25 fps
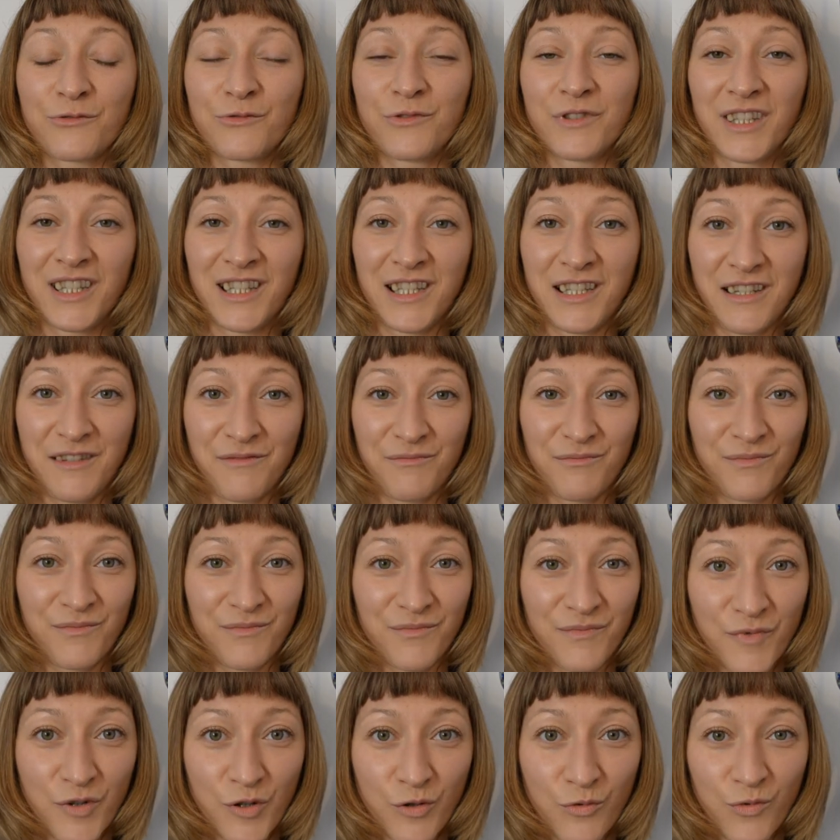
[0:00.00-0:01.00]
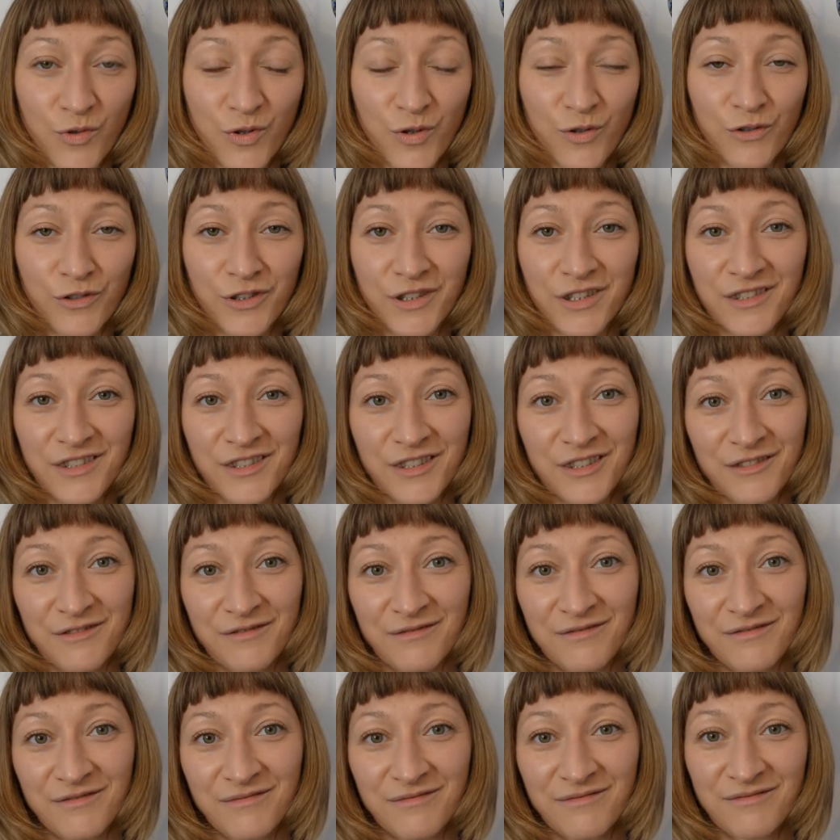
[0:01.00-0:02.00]
a really rude
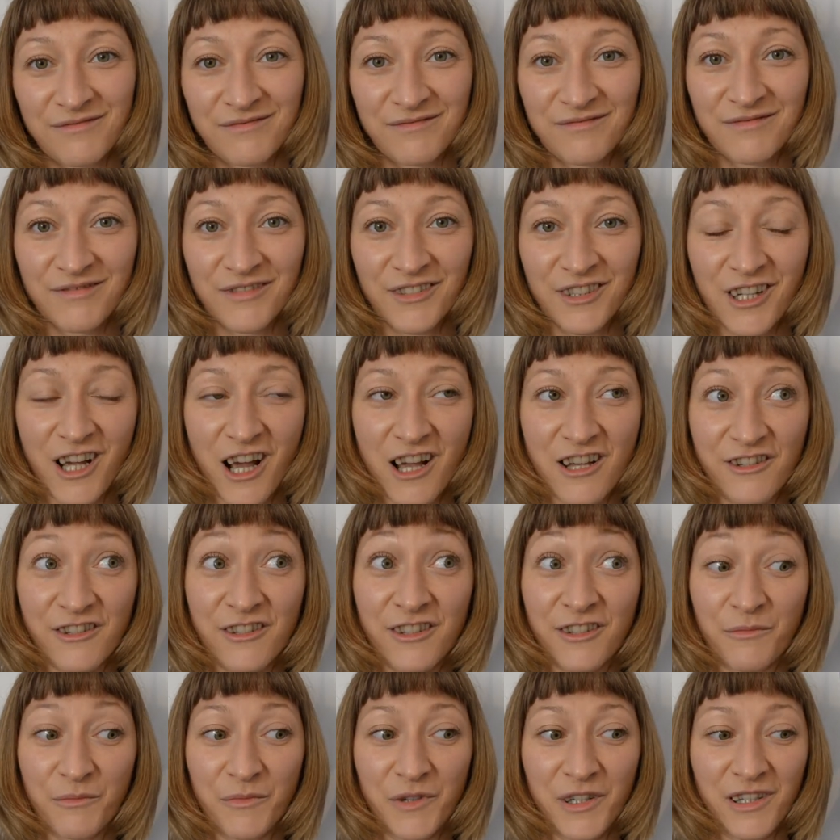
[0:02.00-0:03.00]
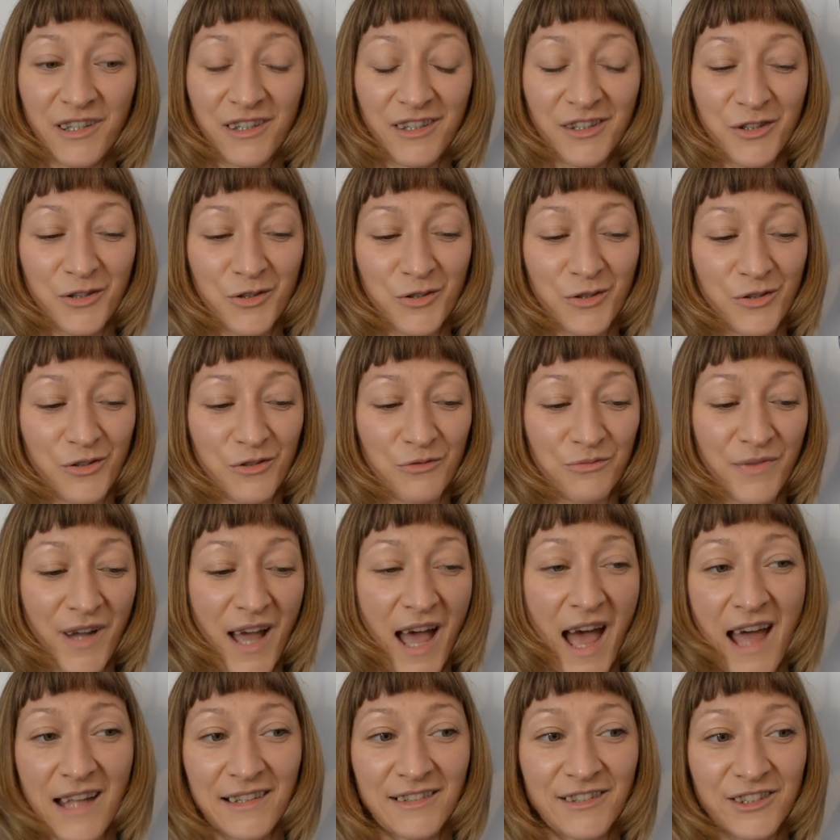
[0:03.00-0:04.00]
customer who
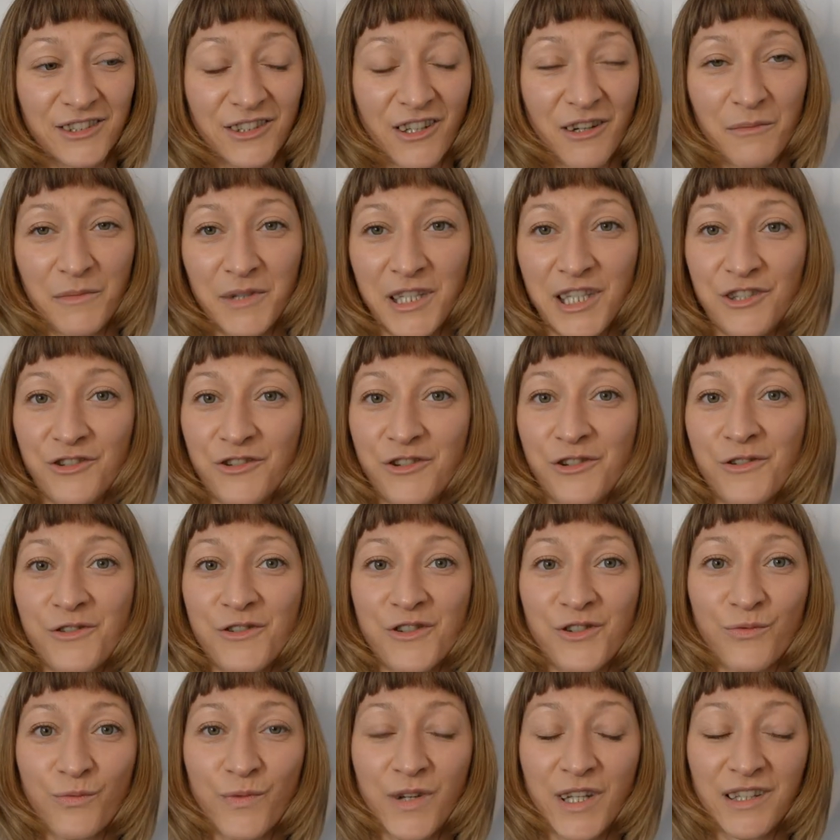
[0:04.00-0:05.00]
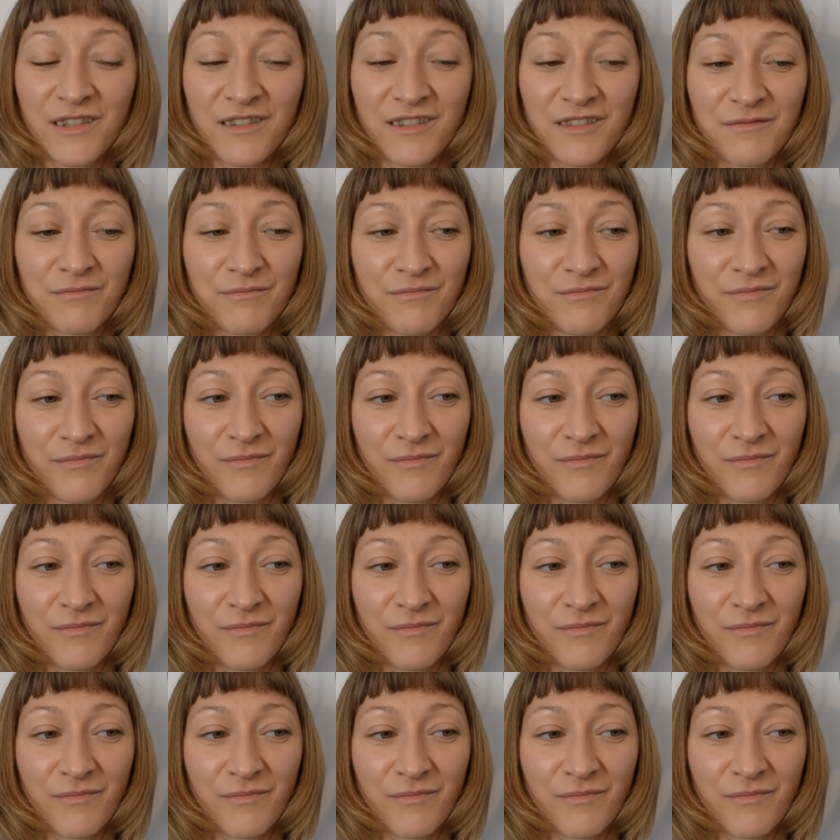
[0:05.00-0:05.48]
had some issues with